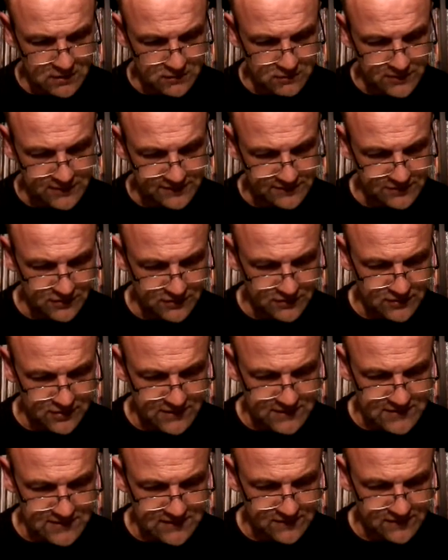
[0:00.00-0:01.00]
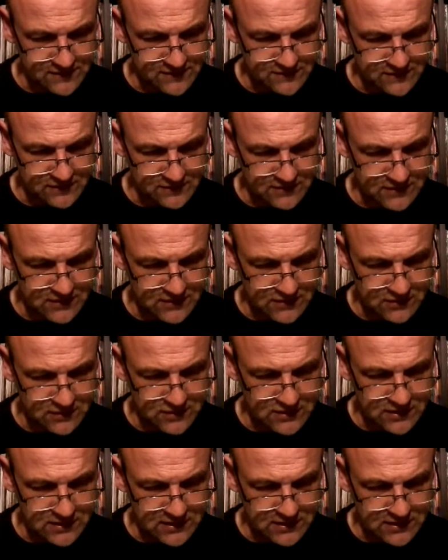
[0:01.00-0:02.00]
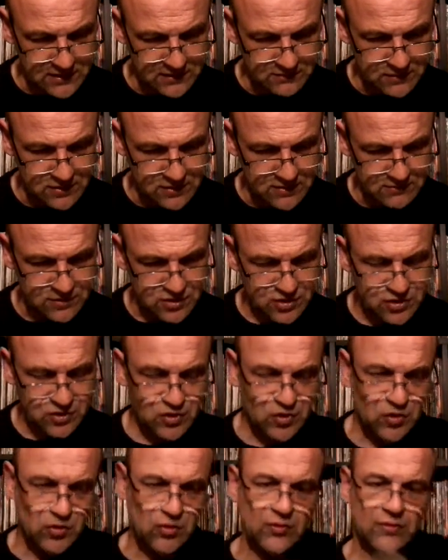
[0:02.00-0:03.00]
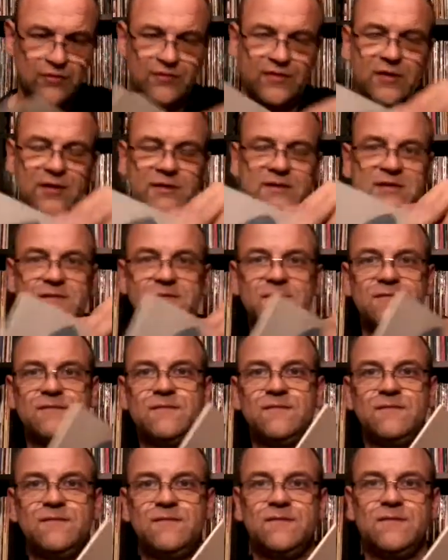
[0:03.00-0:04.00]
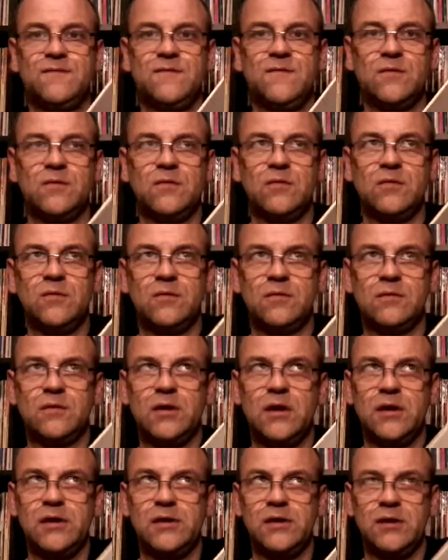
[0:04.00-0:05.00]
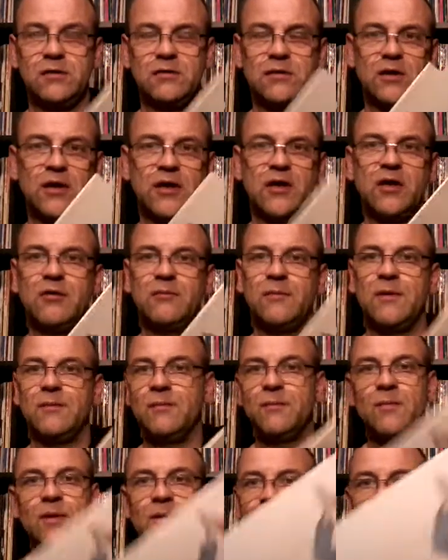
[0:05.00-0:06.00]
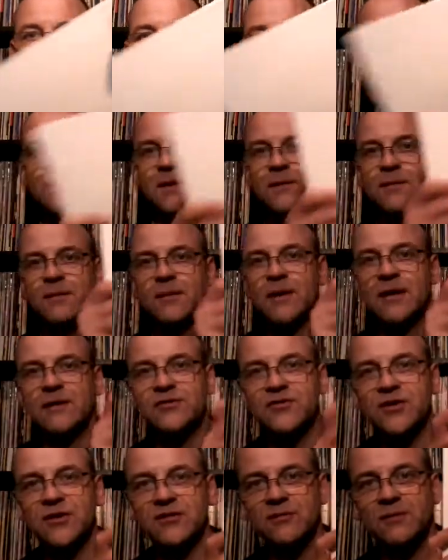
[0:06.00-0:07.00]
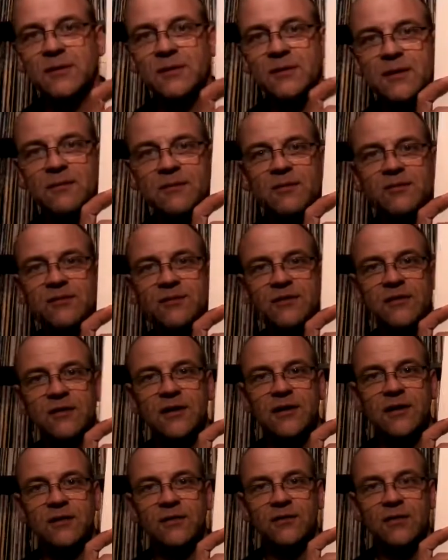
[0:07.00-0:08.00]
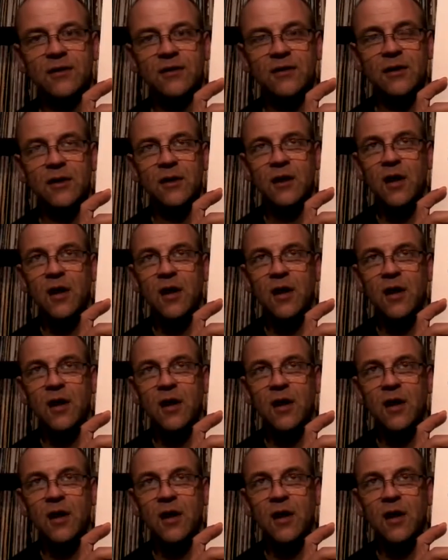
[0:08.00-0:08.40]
Well, it's got 93 on here, but I'm sure it was 94. I don't know, I can't remember. My mind may be playing tricks on me. Maybe it was a 93.